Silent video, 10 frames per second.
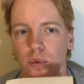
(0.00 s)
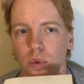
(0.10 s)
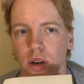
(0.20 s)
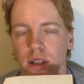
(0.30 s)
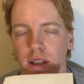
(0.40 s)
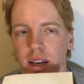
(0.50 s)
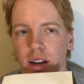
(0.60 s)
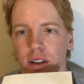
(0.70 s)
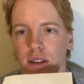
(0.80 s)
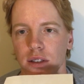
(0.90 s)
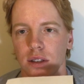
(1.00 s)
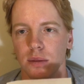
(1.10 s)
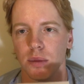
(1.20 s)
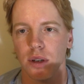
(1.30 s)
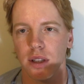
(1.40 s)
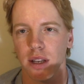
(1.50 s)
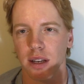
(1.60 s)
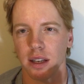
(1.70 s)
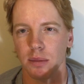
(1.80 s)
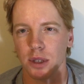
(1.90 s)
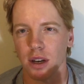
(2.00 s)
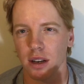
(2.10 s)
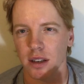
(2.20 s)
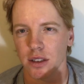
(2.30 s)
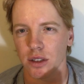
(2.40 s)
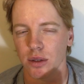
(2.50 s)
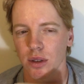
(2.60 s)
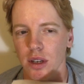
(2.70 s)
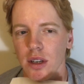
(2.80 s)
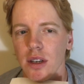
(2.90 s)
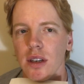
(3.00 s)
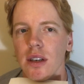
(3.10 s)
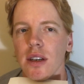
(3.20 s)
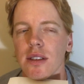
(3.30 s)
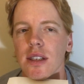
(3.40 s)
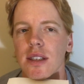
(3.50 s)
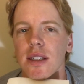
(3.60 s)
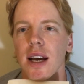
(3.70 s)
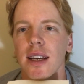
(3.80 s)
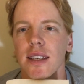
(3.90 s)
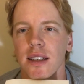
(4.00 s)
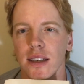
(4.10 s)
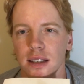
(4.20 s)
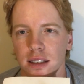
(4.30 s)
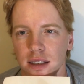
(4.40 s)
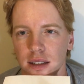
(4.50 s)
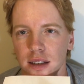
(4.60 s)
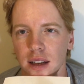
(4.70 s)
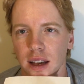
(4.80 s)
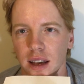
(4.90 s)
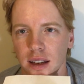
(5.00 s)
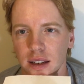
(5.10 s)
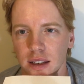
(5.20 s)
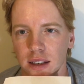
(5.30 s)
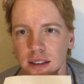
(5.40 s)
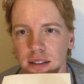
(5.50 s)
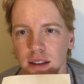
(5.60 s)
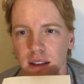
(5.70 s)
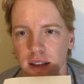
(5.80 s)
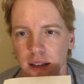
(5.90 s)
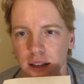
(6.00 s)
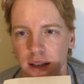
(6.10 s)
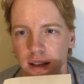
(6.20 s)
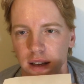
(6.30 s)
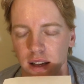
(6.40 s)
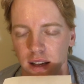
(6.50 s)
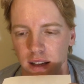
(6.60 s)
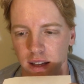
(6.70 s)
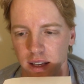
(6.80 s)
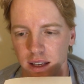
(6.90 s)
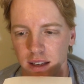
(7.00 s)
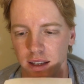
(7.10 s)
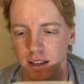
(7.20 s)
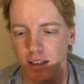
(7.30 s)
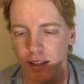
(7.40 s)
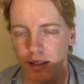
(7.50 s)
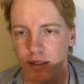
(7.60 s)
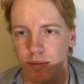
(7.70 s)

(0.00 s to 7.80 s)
one of the characters in the book that it keeps cutting to is a scientist, and he